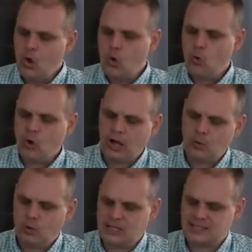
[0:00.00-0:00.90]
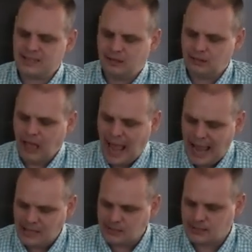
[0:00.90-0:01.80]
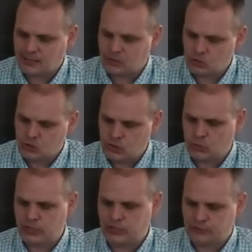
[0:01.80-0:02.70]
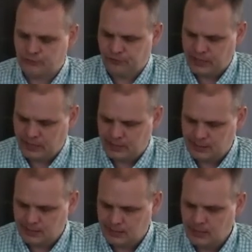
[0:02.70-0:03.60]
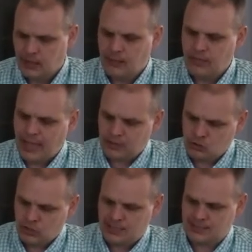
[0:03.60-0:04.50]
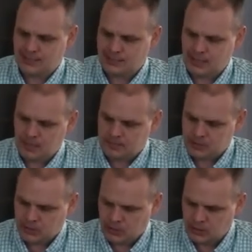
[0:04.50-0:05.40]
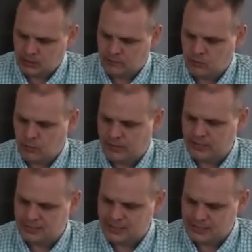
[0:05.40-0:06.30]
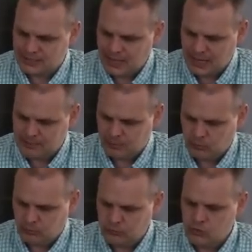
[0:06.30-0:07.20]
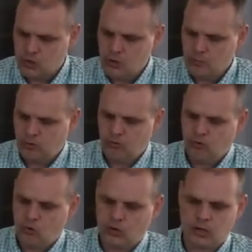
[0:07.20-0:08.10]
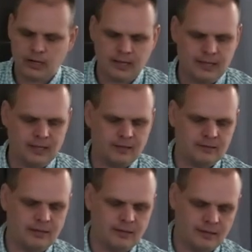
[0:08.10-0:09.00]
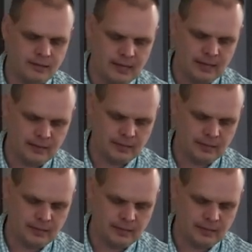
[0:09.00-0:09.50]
What was the last Jewish feast that Jesus observed with his disciples before his death?